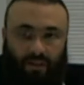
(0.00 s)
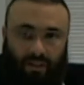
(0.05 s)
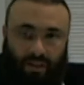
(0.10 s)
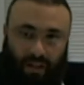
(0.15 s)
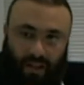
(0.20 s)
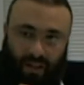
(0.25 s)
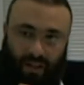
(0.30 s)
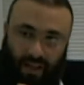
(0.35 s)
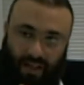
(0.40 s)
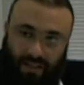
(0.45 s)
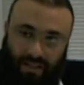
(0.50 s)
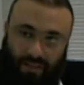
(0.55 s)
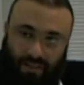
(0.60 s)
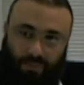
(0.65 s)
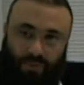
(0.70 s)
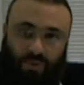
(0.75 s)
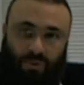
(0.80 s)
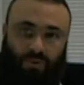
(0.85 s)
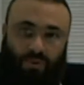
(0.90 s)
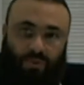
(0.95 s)
Allah
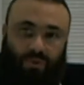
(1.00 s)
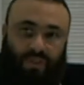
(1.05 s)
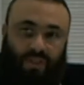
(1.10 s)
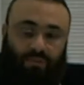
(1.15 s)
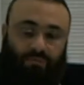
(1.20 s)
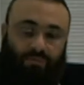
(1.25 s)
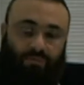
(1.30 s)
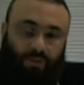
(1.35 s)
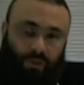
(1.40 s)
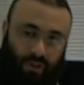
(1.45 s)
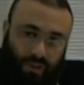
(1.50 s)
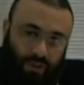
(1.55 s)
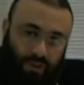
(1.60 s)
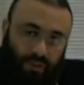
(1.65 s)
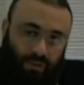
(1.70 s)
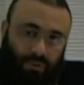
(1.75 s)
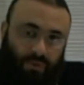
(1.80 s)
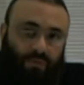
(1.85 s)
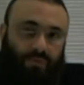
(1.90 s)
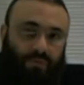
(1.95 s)
subdued them for
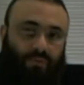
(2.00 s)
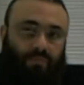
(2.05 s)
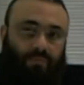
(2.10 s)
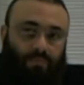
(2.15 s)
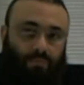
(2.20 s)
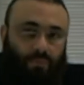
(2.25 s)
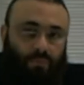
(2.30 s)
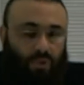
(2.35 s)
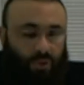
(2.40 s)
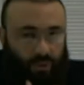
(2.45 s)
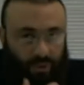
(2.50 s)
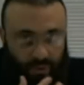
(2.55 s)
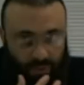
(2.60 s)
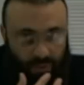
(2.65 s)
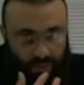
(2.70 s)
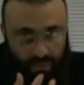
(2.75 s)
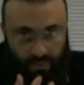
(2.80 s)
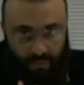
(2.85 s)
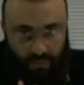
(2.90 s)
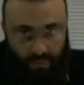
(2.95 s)
you. So
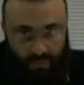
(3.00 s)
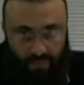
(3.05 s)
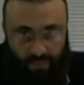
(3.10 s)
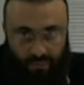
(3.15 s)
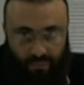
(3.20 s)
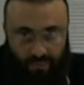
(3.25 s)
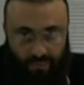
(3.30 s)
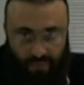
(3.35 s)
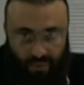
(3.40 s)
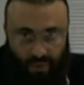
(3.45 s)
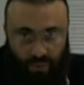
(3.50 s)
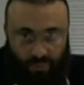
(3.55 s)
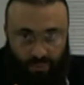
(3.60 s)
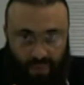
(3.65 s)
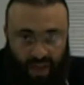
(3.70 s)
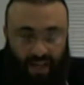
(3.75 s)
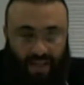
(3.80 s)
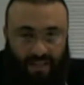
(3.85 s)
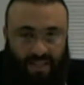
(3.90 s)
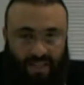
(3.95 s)

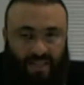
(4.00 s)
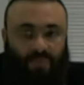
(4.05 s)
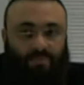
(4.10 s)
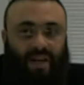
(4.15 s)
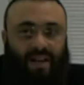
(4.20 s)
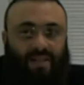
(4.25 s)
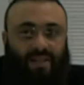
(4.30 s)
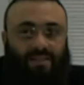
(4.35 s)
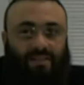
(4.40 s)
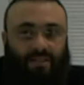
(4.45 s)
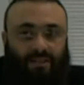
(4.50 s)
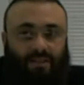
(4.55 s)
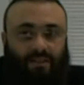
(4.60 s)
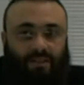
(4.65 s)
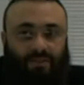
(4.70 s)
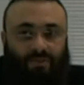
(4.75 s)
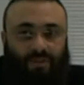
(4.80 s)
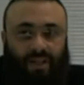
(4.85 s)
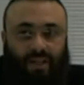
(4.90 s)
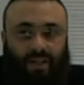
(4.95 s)
man is the master
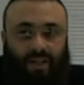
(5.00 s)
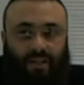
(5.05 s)
of